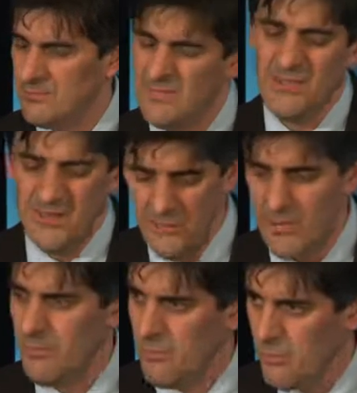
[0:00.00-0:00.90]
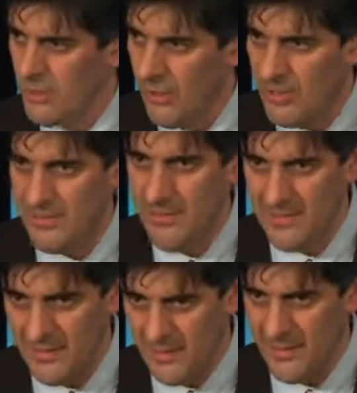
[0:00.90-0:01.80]
even though we would like to
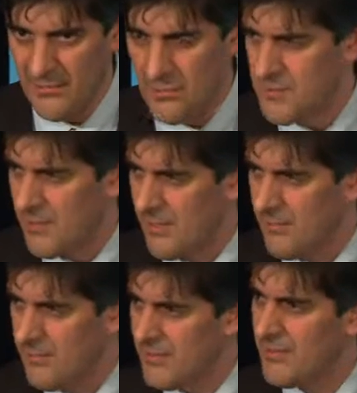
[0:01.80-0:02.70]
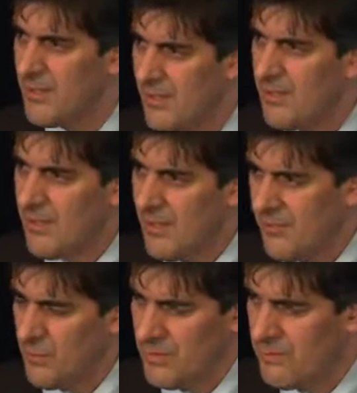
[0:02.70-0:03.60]
maintain our newspapers
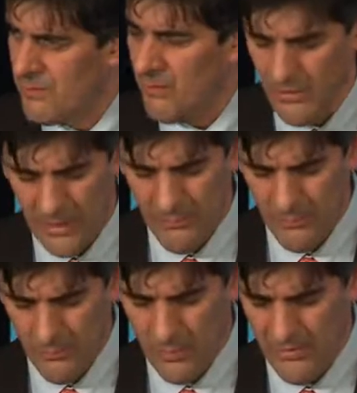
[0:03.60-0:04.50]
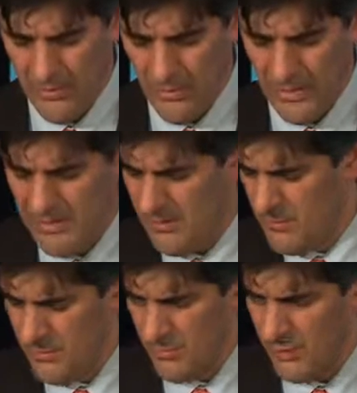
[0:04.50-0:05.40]
as we'd grown up with and all that. I
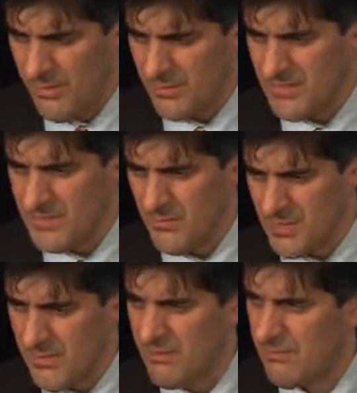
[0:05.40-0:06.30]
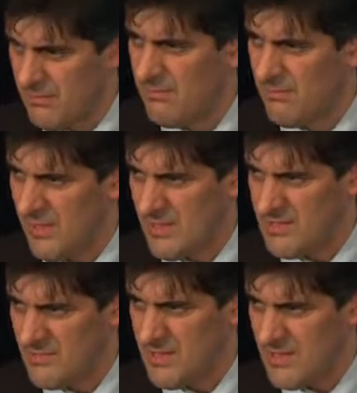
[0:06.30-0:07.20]
wouldn't worry about that so much, but
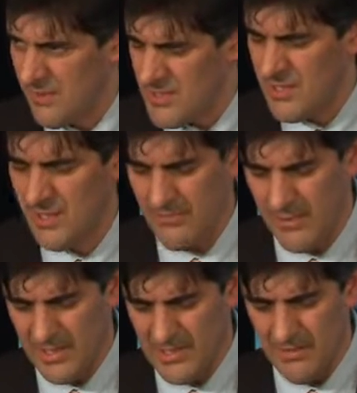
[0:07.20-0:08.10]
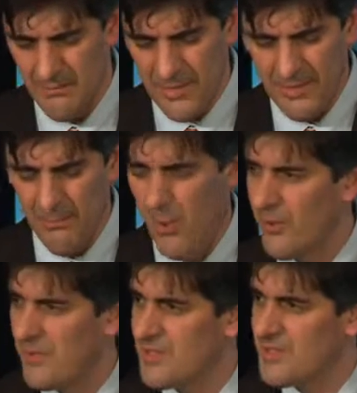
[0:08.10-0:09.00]
that's our instinctive reaction. But in
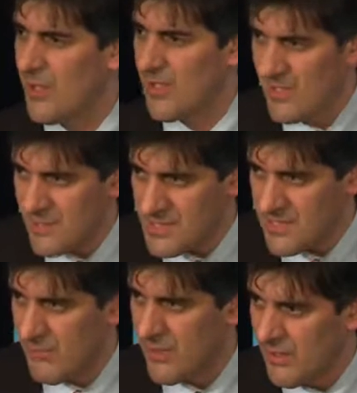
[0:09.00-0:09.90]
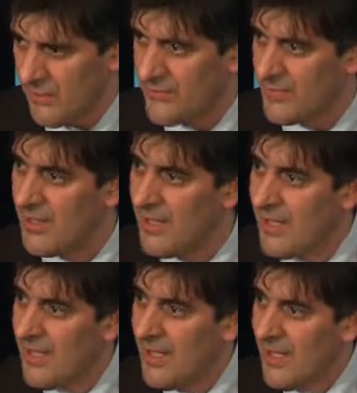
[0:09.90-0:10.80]
politics, the idea that somebody else
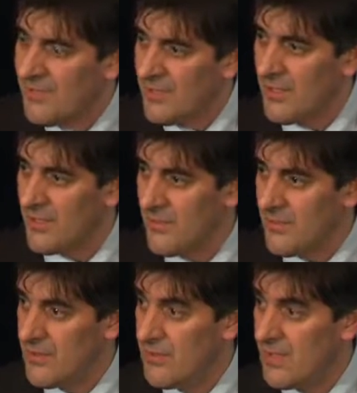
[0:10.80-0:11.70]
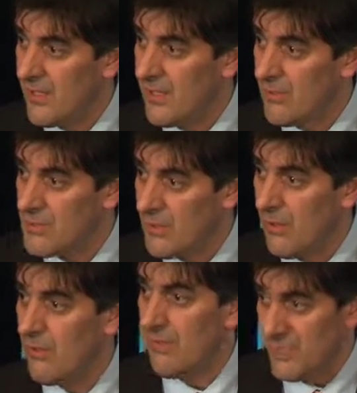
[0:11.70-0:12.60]
has an idea that you can't
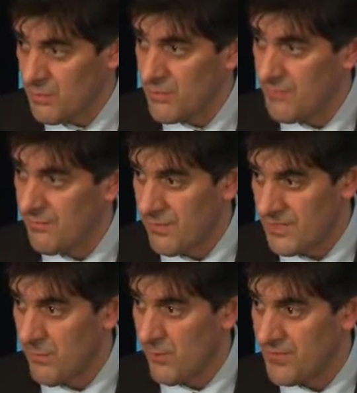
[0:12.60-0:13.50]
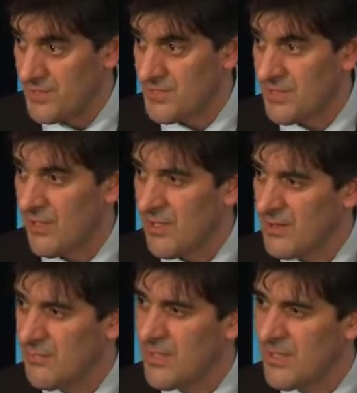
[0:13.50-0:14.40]
control, that's what freaks politicians out. I
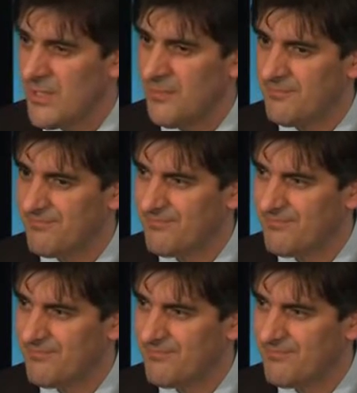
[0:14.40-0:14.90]
think the media,